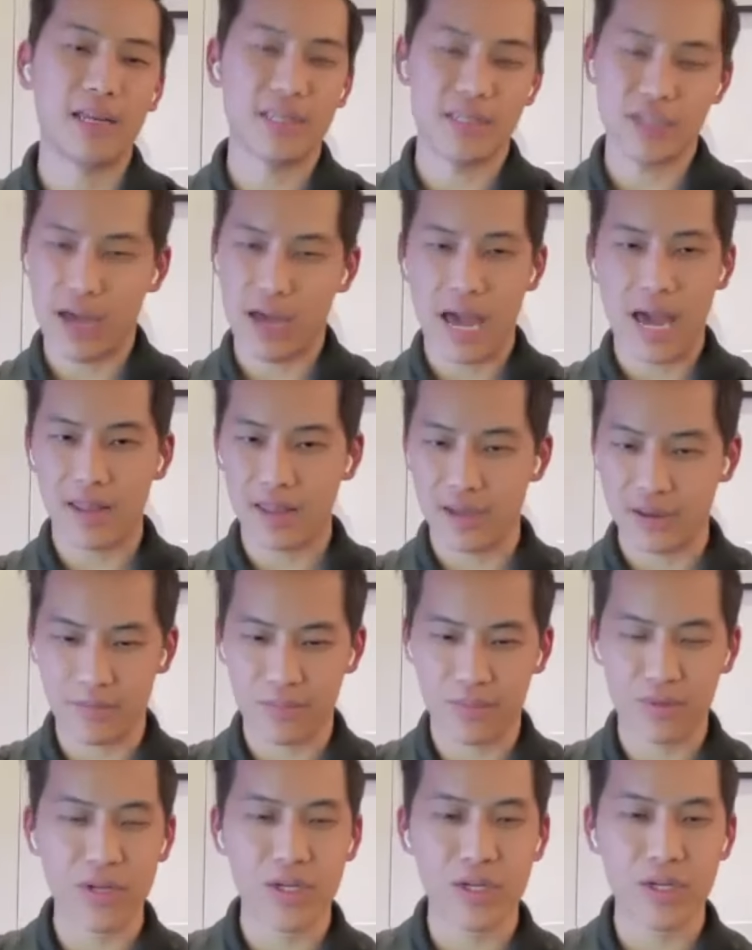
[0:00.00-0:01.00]
So I had like
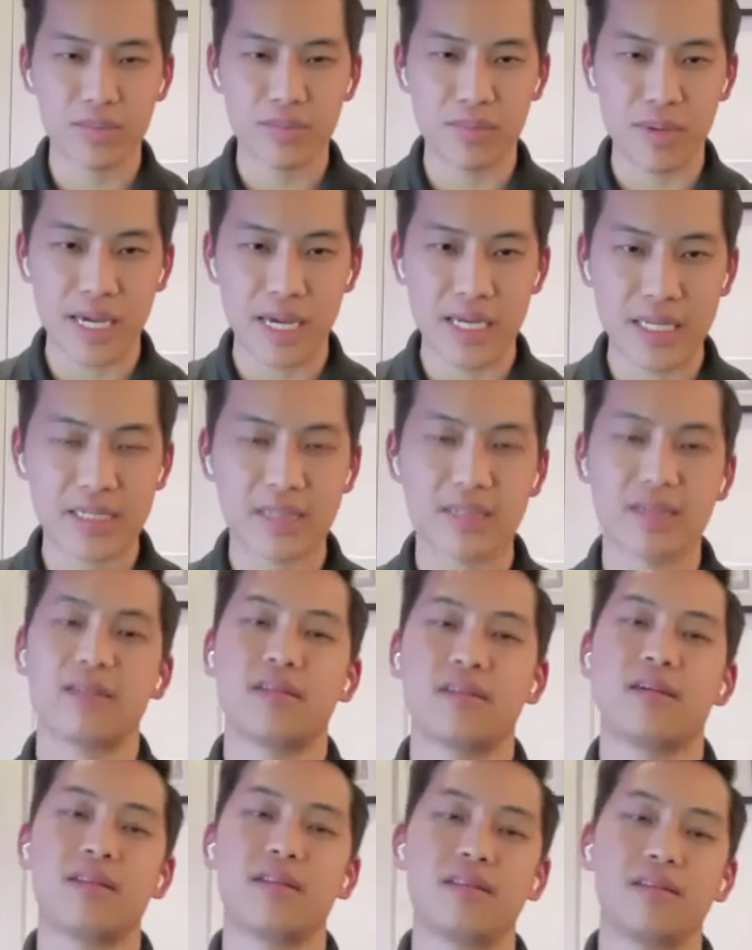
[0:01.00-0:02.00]
a pretty good base,
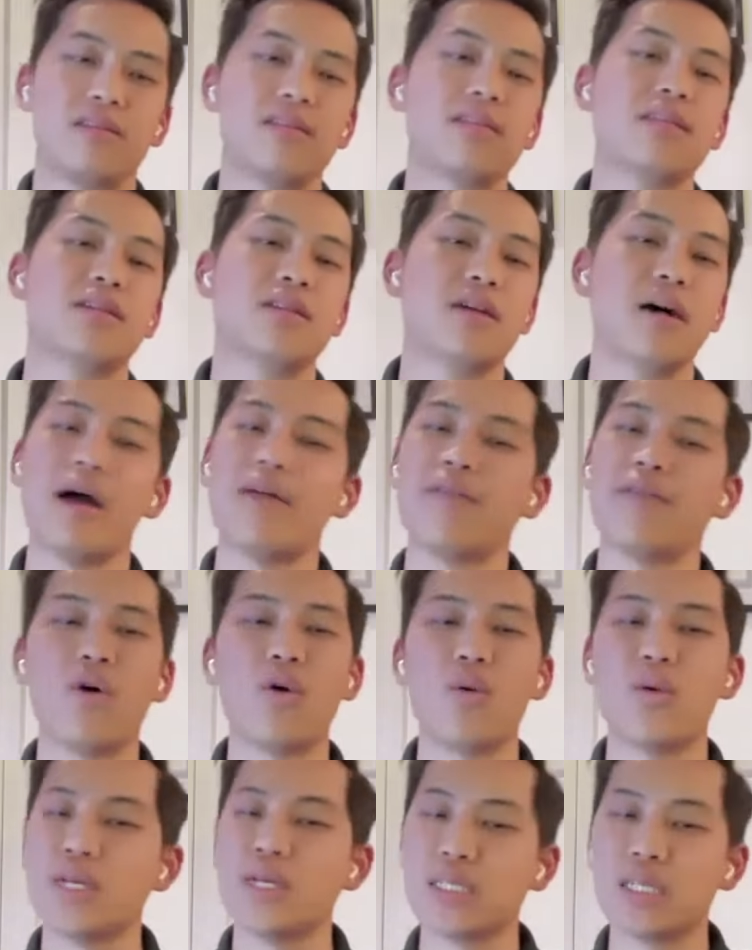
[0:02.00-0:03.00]
and I've
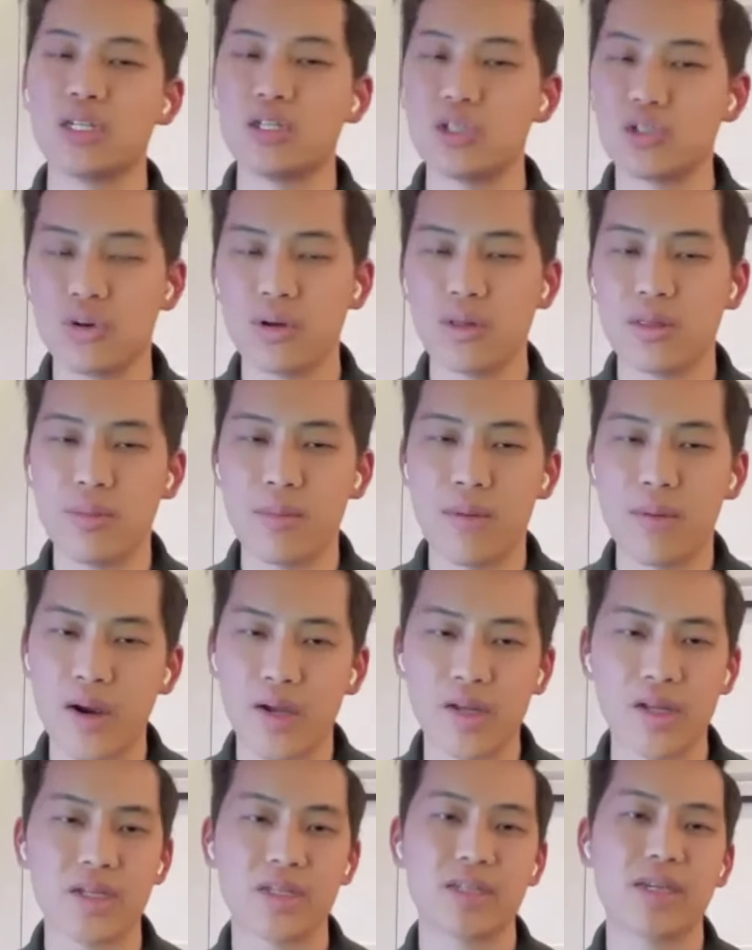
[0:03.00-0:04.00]
always enjoyed the
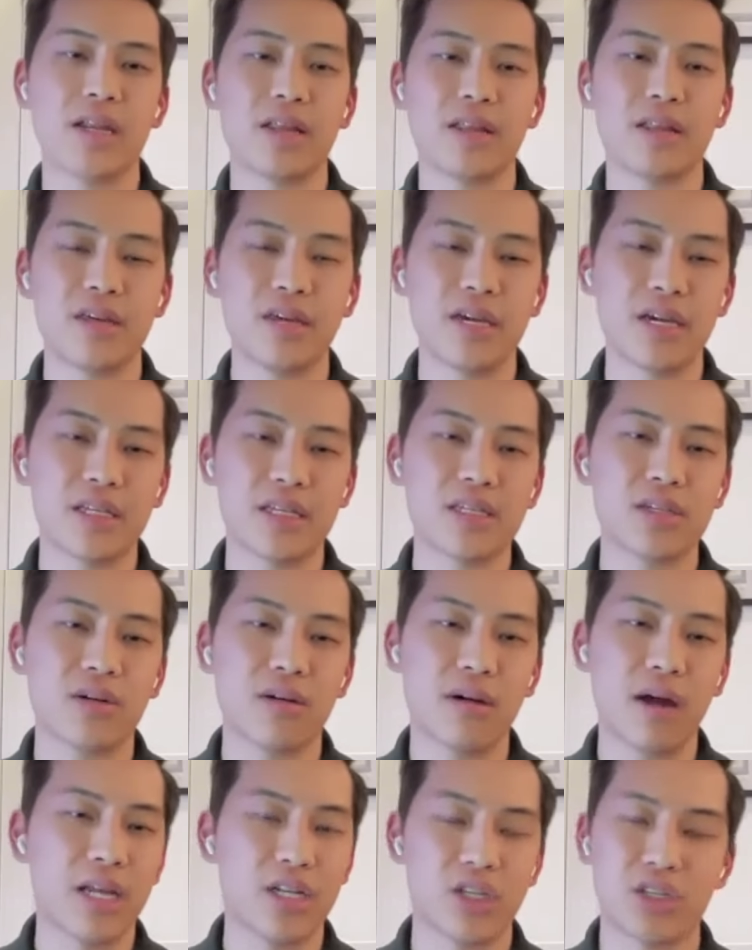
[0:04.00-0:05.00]
marketing side of things.
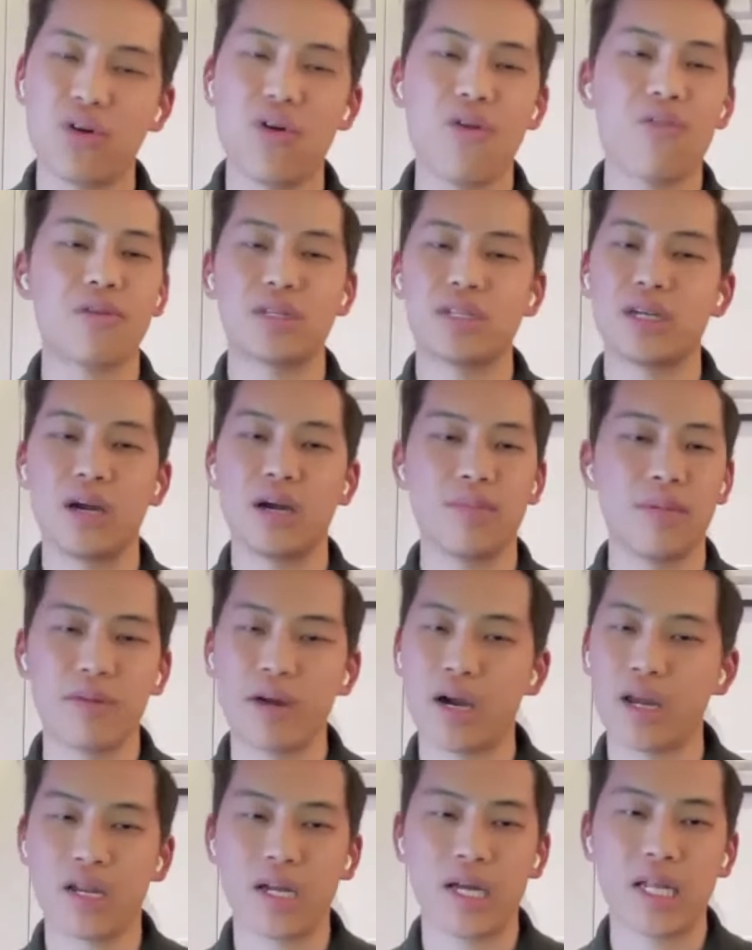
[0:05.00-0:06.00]
So I just over time I've
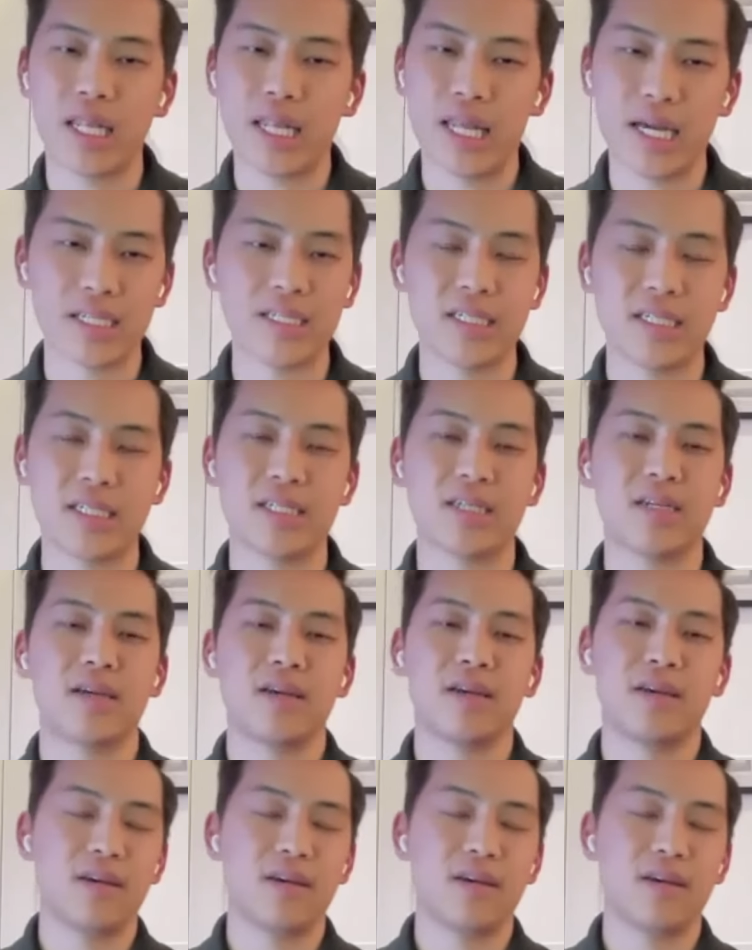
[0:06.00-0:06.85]
kind of collected